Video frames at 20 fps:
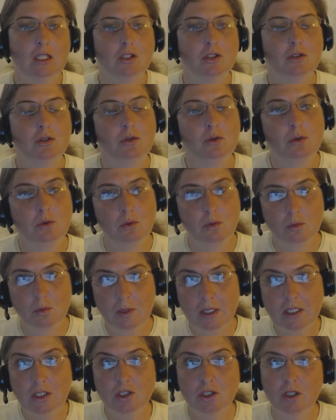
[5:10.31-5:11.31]
to
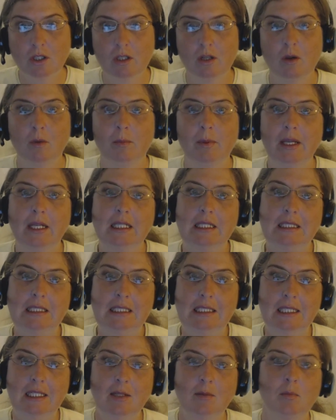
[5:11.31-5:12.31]
reach a little
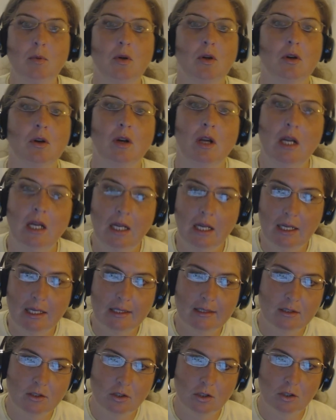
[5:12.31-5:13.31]
bit deeper
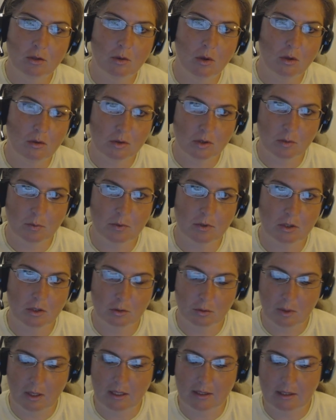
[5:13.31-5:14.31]
into your own
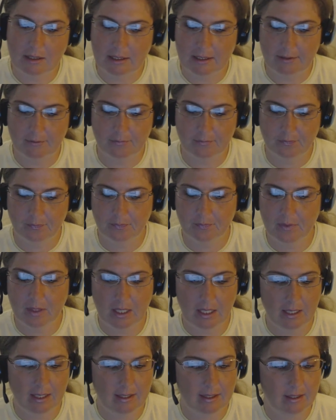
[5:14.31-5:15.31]
spirituality.
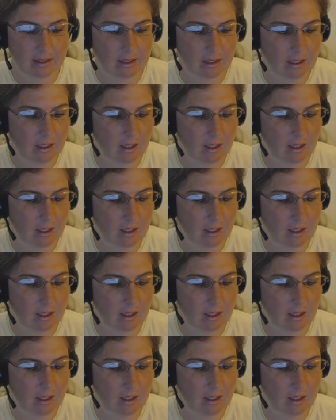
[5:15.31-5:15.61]
Okay?